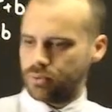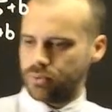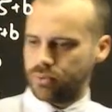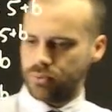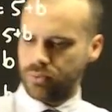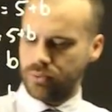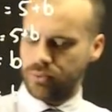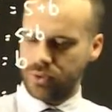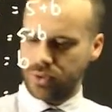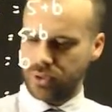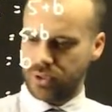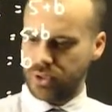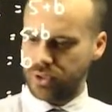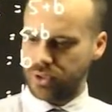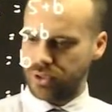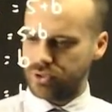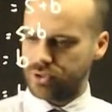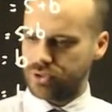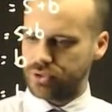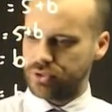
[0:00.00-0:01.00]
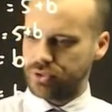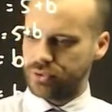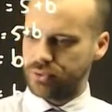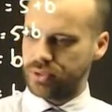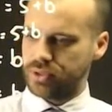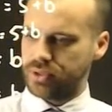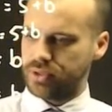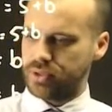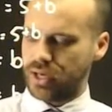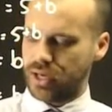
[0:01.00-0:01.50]
what can I do
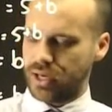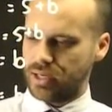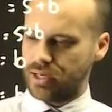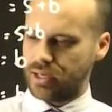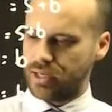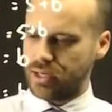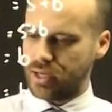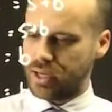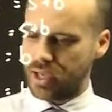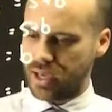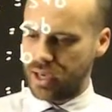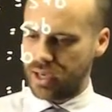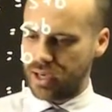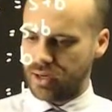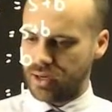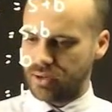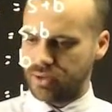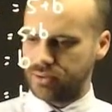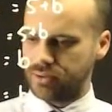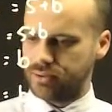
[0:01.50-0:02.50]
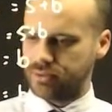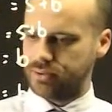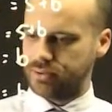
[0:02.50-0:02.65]
with that now?